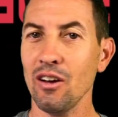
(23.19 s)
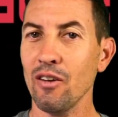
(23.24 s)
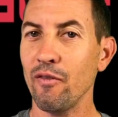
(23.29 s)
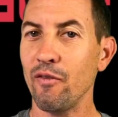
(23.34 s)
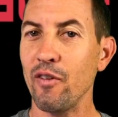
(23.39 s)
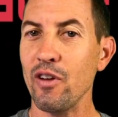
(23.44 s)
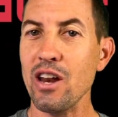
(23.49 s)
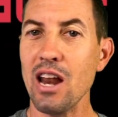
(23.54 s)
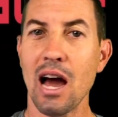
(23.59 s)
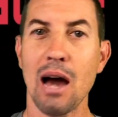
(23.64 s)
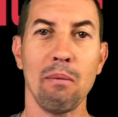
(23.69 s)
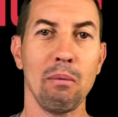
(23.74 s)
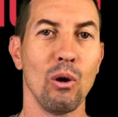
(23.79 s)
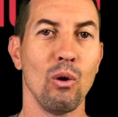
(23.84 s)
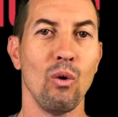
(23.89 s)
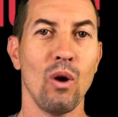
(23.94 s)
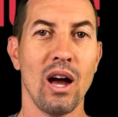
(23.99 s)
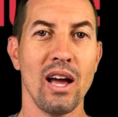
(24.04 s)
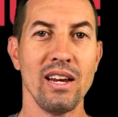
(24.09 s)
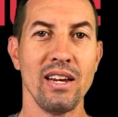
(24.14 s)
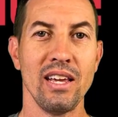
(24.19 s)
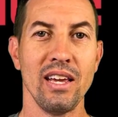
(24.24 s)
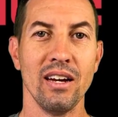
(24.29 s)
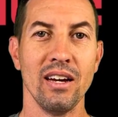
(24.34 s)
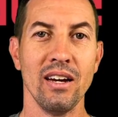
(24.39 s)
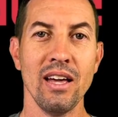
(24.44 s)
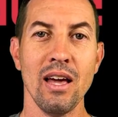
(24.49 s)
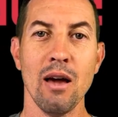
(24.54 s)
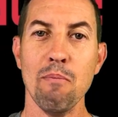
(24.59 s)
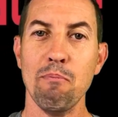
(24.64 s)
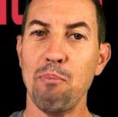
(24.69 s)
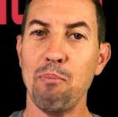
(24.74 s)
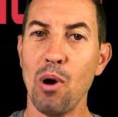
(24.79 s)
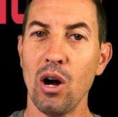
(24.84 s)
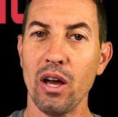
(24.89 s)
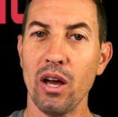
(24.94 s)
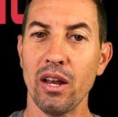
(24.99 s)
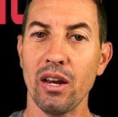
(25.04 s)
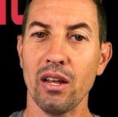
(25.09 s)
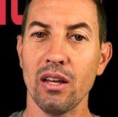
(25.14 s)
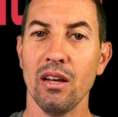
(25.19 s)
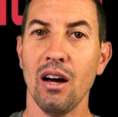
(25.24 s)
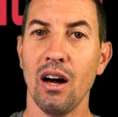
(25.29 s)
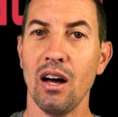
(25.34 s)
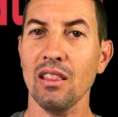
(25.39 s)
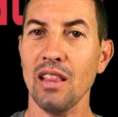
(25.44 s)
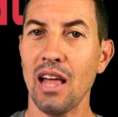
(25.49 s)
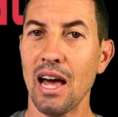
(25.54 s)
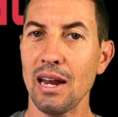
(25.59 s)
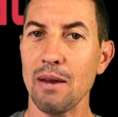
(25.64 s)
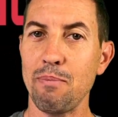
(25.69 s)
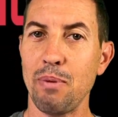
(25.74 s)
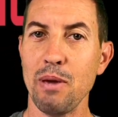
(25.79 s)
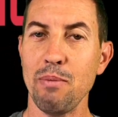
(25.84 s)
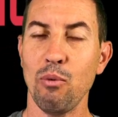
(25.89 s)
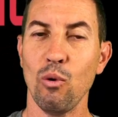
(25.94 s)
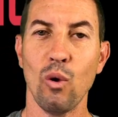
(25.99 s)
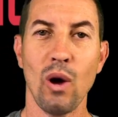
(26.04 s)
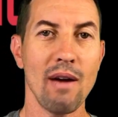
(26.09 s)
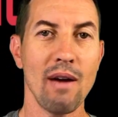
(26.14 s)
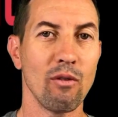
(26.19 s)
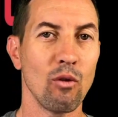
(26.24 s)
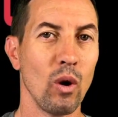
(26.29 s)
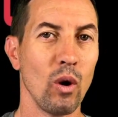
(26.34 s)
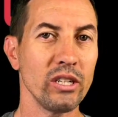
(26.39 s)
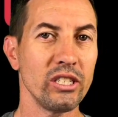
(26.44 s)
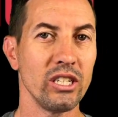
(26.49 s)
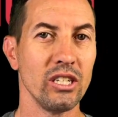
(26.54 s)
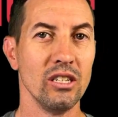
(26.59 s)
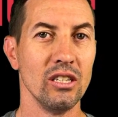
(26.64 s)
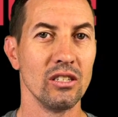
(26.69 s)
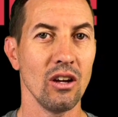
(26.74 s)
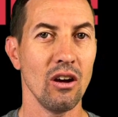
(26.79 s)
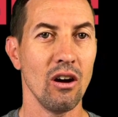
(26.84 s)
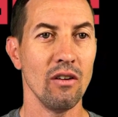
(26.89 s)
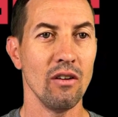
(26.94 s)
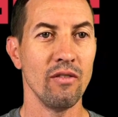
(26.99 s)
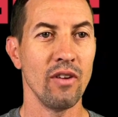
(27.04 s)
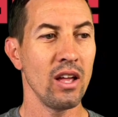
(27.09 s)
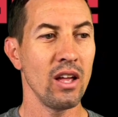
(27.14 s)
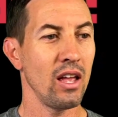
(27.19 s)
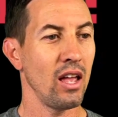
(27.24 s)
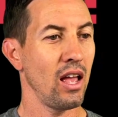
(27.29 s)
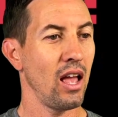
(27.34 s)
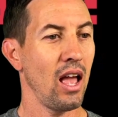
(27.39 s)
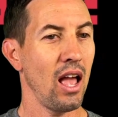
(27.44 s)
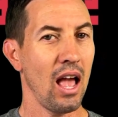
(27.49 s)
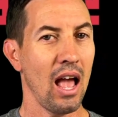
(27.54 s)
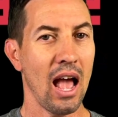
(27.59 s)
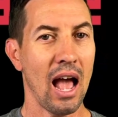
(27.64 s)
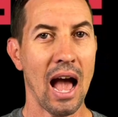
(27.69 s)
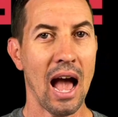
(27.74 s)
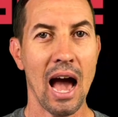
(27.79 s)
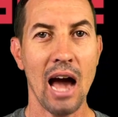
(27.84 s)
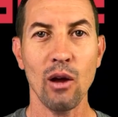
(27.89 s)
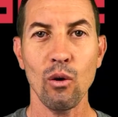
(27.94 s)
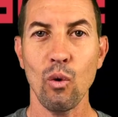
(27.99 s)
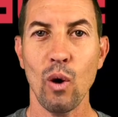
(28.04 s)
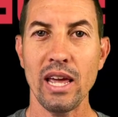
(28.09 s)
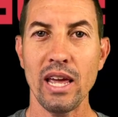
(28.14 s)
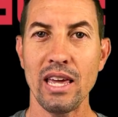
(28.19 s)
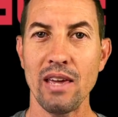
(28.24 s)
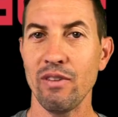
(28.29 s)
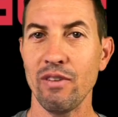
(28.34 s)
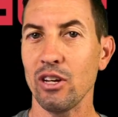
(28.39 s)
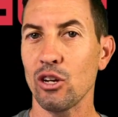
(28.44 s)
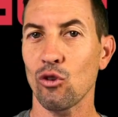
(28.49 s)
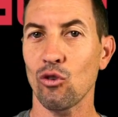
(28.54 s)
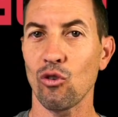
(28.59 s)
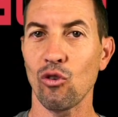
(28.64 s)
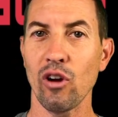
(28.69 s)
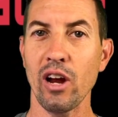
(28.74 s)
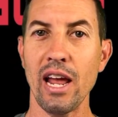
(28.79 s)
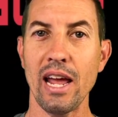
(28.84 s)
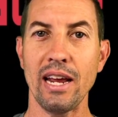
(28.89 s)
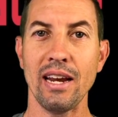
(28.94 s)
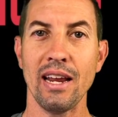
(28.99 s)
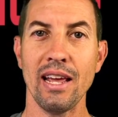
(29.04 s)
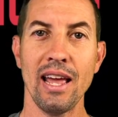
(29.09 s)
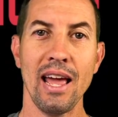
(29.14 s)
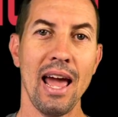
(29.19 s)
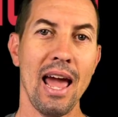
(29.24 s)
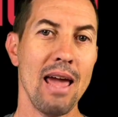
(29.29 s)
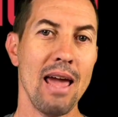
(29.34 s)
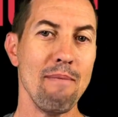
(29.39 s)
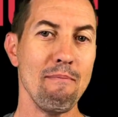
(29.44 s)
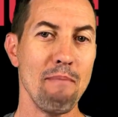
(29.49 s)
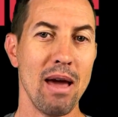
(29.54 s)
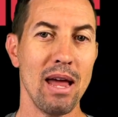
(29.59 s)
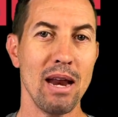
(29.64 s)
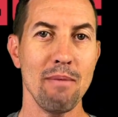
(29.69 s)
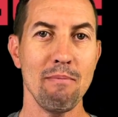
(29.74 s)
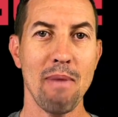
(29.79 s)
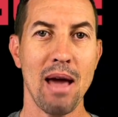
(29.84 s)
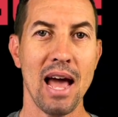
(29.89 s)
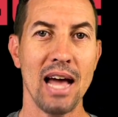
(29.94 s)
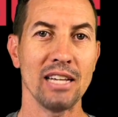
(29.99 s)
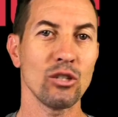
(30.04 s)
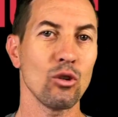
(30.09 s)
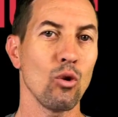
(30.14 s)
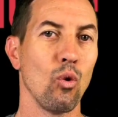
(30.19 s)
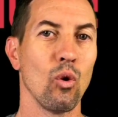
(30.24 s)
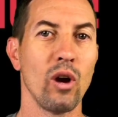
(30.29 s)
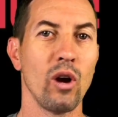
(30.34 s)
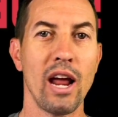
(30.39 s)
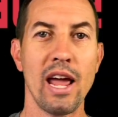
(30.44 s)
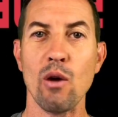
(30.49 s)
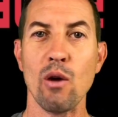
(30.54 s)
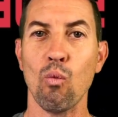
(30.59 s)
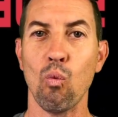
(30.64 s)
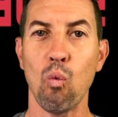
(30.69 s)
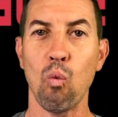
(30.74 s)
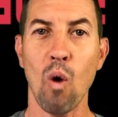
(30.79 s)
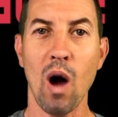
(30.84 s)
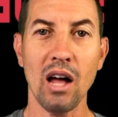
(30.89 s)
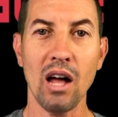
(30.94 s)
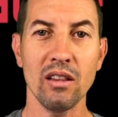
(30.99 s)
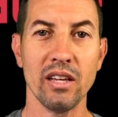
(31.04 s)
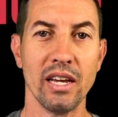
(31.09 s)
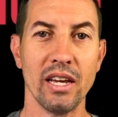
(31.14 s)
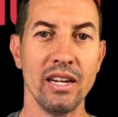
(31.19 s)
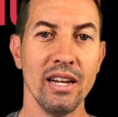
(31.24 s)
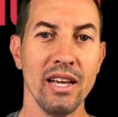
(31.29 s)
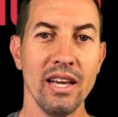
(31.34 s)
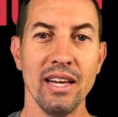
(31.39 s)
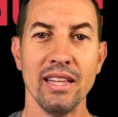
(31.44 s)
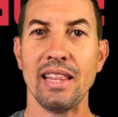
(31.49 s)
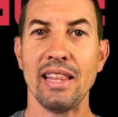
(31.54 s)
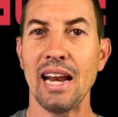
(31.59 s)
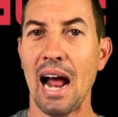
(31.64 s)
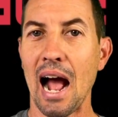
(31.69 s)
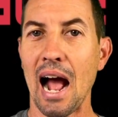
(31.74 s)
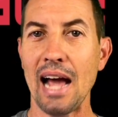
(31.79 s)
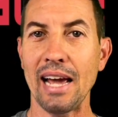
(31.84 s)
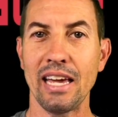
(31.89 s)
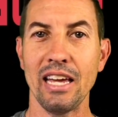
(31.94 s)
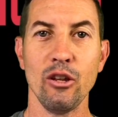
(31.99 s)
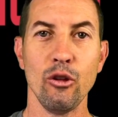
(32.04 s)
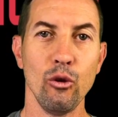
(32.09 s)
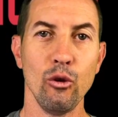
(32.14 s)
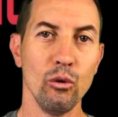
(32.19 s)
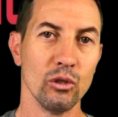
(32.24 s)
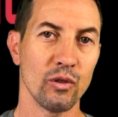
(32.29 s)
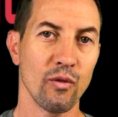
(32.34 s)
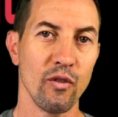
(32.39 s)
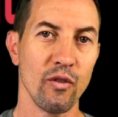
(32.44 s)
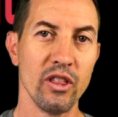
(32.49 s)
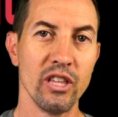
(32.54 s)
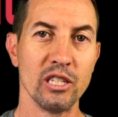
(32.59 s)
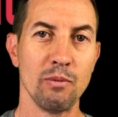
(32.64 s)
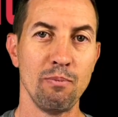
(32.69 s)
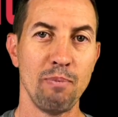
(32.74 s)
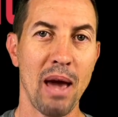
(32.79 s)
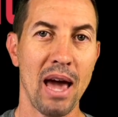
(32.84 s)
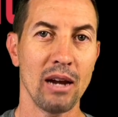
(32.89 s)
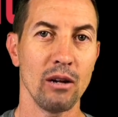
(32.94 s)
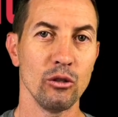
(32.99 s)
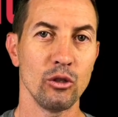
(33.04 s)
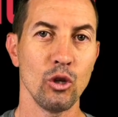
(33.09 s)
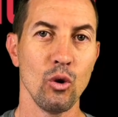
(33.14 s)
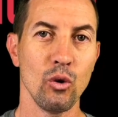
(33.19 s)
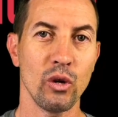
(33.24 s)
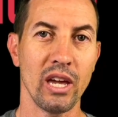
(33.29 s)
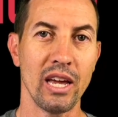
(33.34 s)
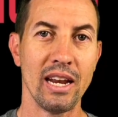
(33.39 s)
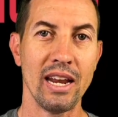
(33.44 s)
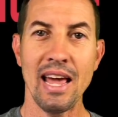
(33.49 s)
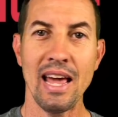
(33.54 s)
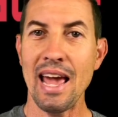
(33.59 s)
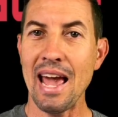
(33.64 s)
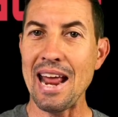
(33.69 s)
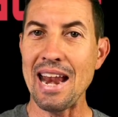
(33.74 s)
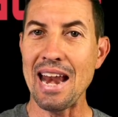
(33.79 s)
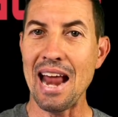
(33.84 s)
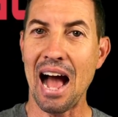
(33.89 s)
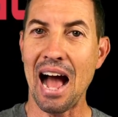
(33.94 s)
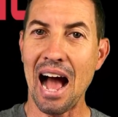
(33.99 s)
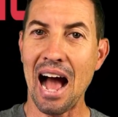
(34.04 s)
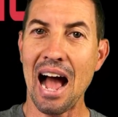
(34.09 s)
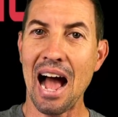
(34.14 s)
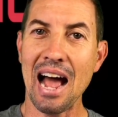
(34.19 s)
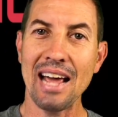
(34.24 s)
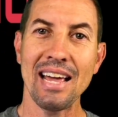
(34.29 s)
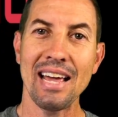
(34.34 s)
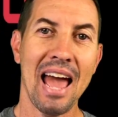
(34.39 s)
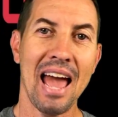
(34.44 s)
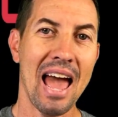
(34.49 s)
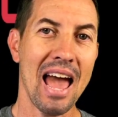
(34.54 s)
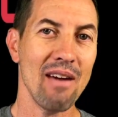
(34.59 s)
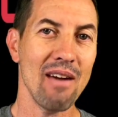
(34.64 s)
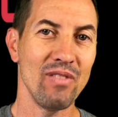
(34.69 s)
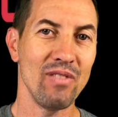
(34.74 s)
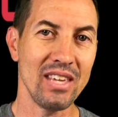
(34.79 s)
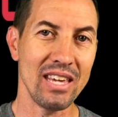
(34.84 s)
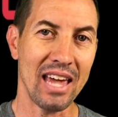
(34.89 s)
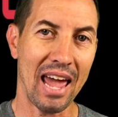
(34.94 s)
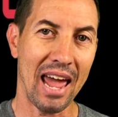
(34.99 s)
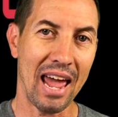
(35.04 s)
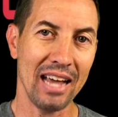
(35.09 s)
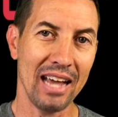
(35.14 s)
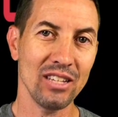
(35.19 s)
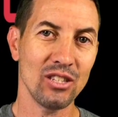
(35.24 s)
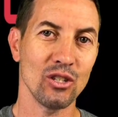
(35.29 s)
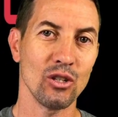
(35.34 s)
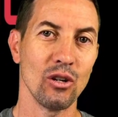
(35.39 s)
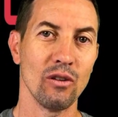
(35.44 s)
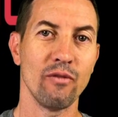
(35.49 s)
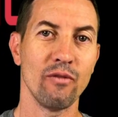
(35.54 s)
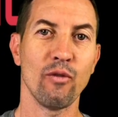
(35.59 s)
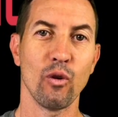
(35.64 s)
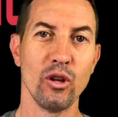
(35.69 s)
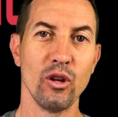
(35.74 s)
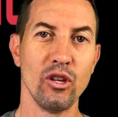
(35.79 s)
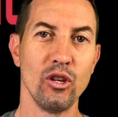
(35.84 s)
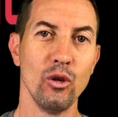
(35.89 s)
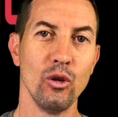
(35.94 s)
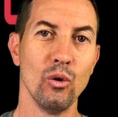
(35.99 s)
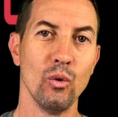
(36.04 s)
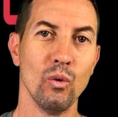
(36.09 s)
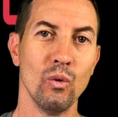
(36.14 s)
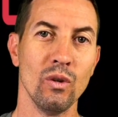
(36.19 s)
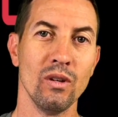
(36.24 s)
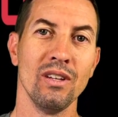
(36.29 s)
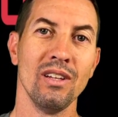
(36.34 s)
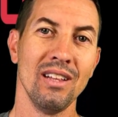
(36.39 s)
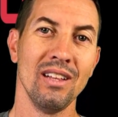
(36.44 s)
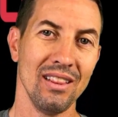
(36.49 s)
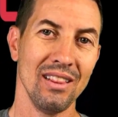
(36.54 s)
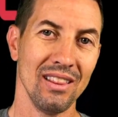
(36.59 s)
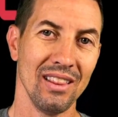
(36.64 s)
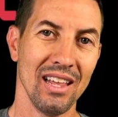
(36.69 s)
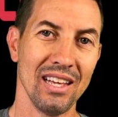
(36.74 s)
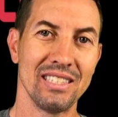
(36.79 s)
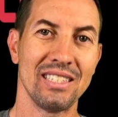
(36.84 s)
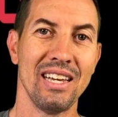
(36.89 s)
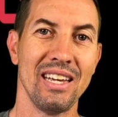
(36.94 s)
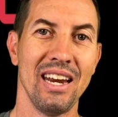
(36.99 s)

Phenomenal idea, but a lot of people have questions of how do I even create a MetaMask or a wallet that I can use for this battle token? And I have the answer for you. Let's get